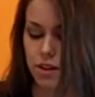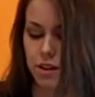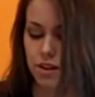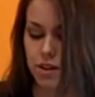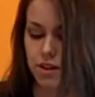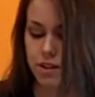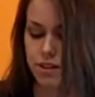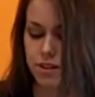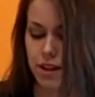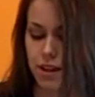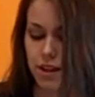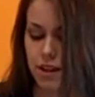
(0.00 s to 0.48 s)

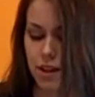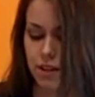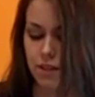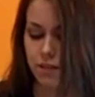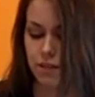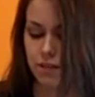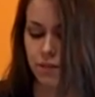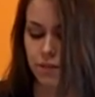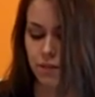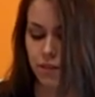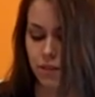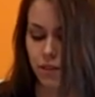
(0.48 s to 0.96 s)
is
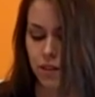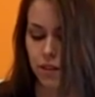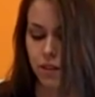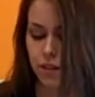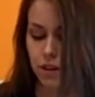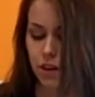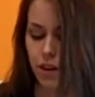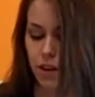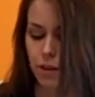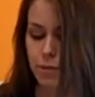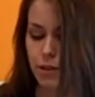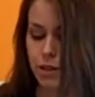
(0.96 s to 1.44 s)

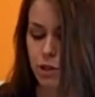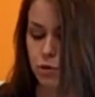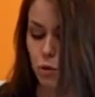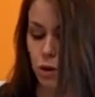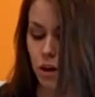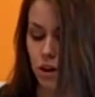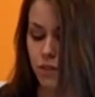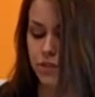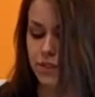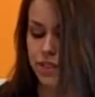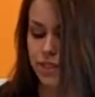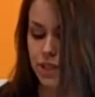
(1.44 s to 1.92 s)
going to be
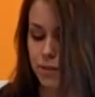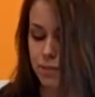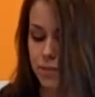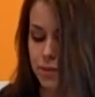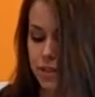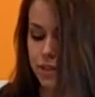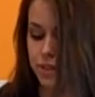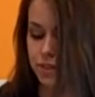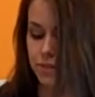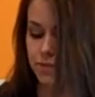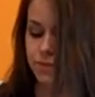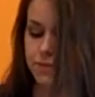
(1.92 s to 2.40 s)
12
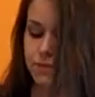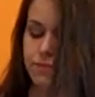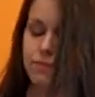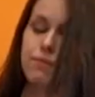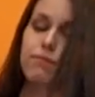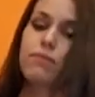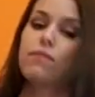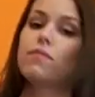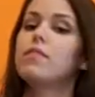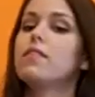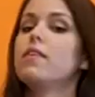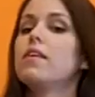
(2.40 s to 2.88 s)
tips
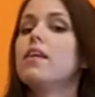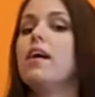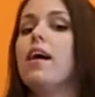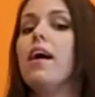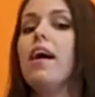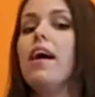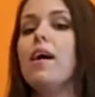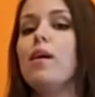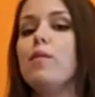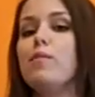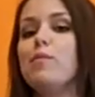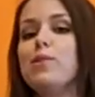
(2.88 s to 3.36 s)

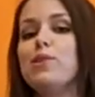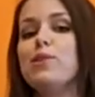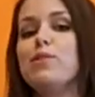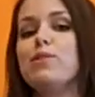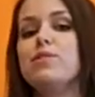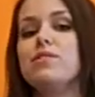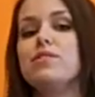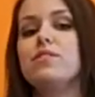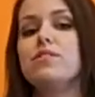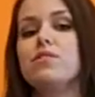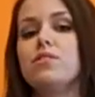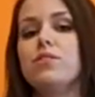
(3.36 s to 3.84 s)

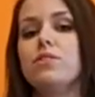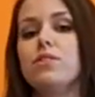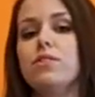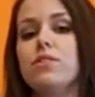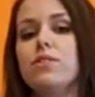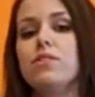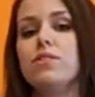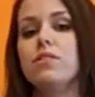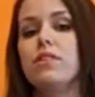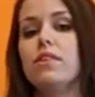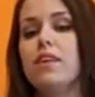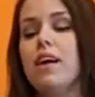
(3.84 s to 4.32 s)
used to
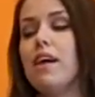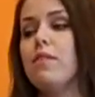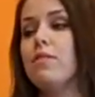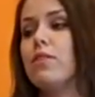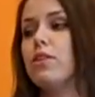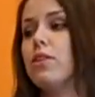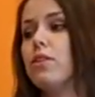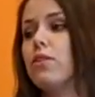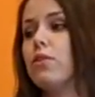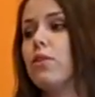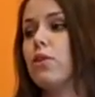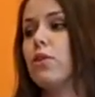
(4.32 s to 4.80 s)
have a
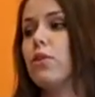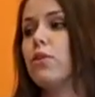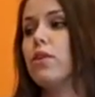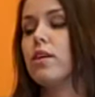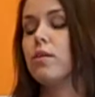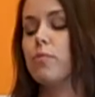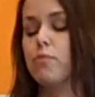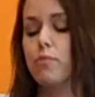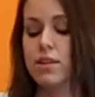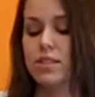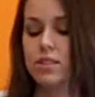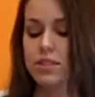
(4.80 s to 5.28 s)
good
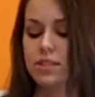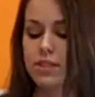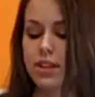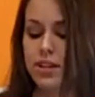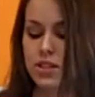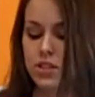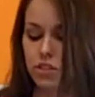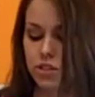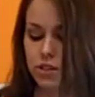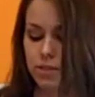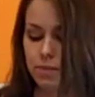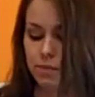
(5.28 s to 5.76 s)
recruiting
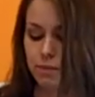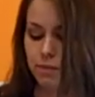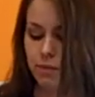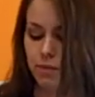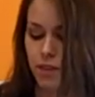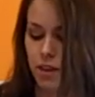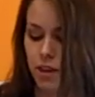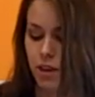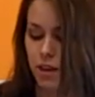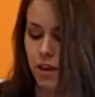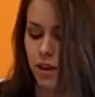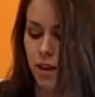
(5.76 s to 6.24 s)
presentation.
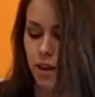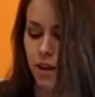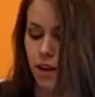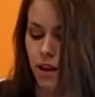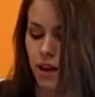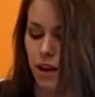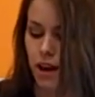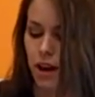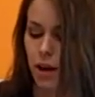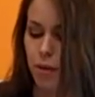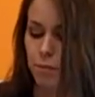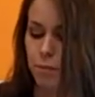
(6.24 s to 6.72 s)

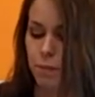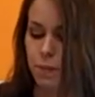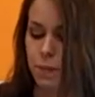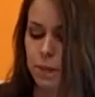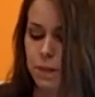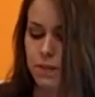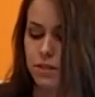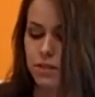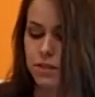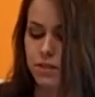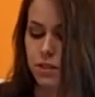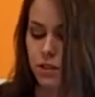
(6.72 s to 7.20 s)

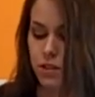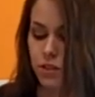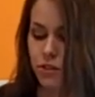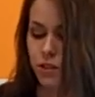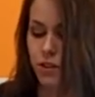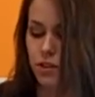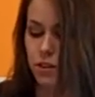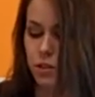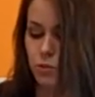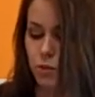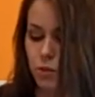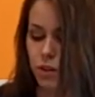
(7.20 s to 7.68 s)
So the
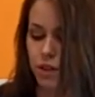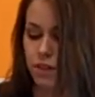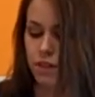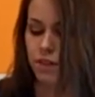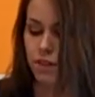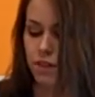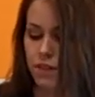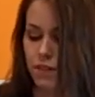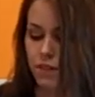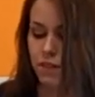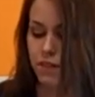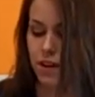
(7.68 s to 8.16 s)
first one
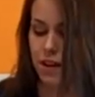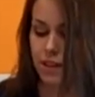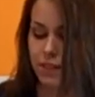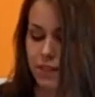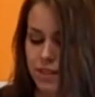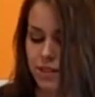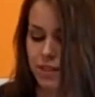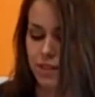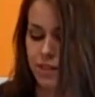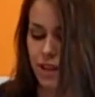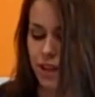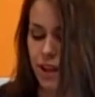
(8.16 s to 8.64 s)
that
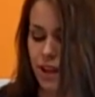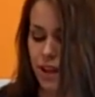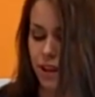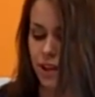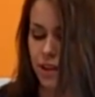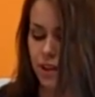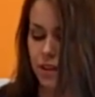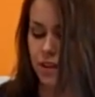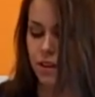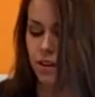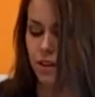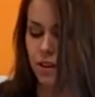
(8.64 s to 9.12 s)
they say
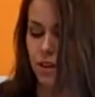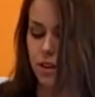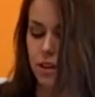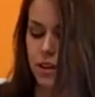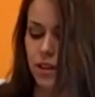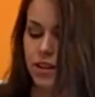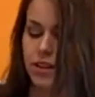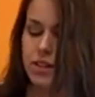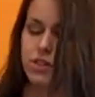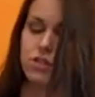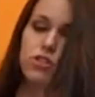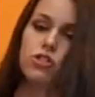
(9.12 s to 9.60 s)

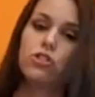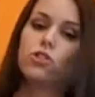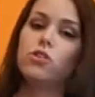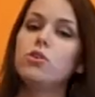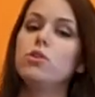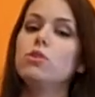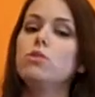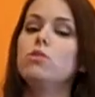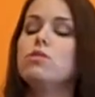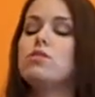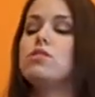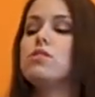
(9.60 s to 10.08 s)
is to
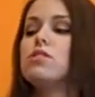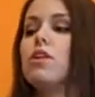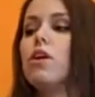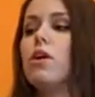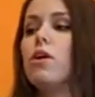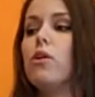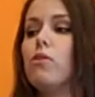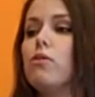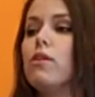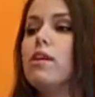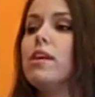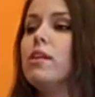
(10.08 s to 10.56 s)
use
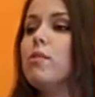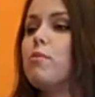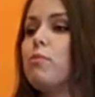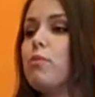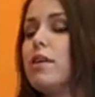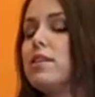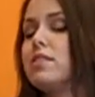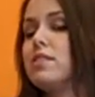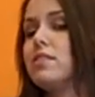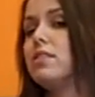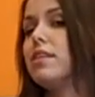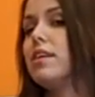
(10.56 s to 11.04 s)
a written
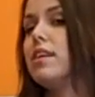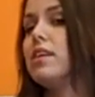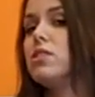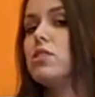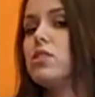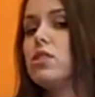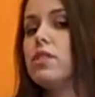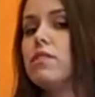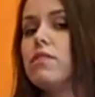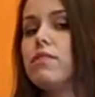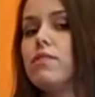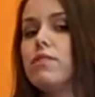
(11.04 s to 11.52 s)

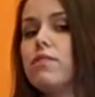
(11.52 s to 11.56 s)
presentation.